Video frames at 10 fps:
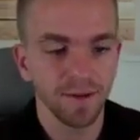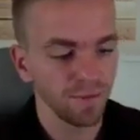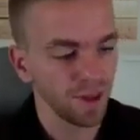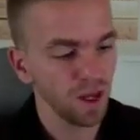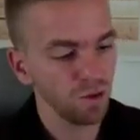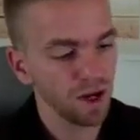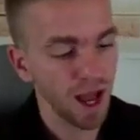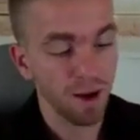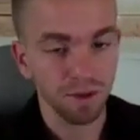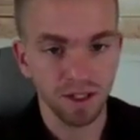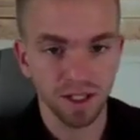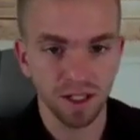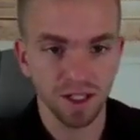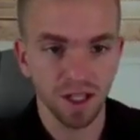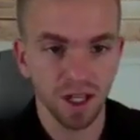then what happens
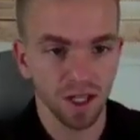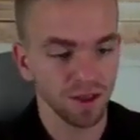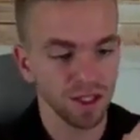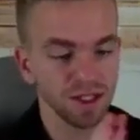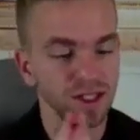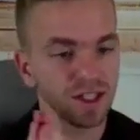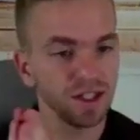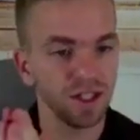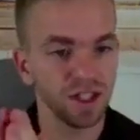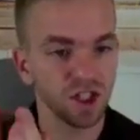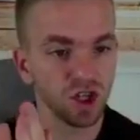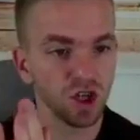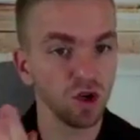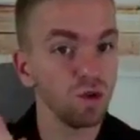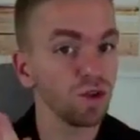is this
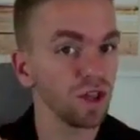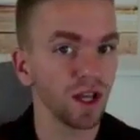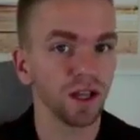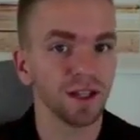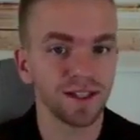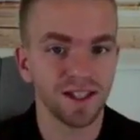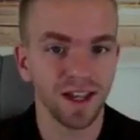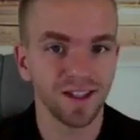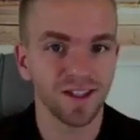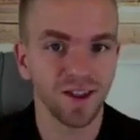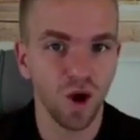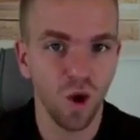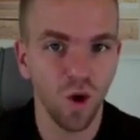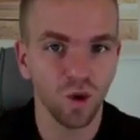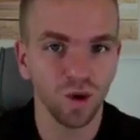new thing, let's say it's
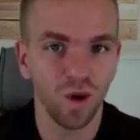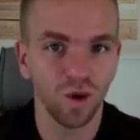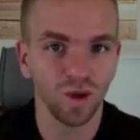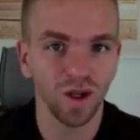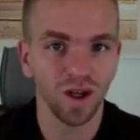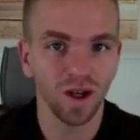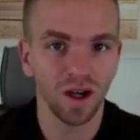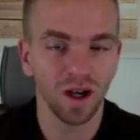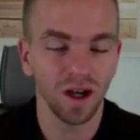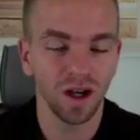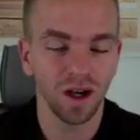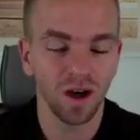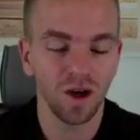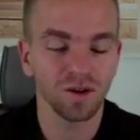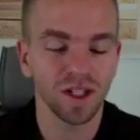hosting
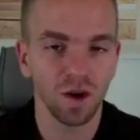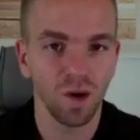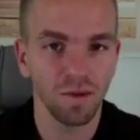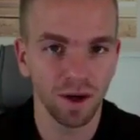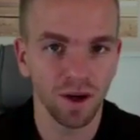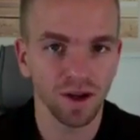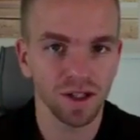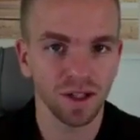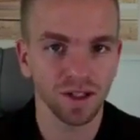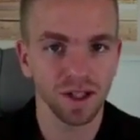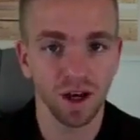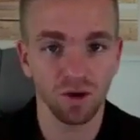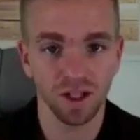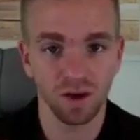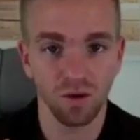webinars. Let's say
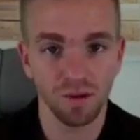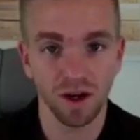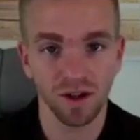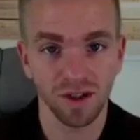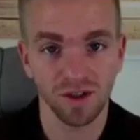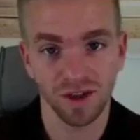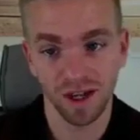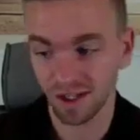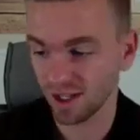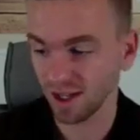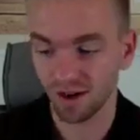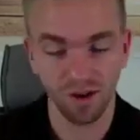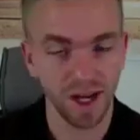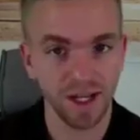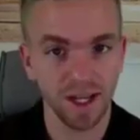hosting webinars is your next thing,
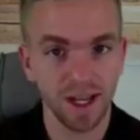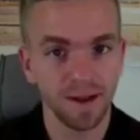right?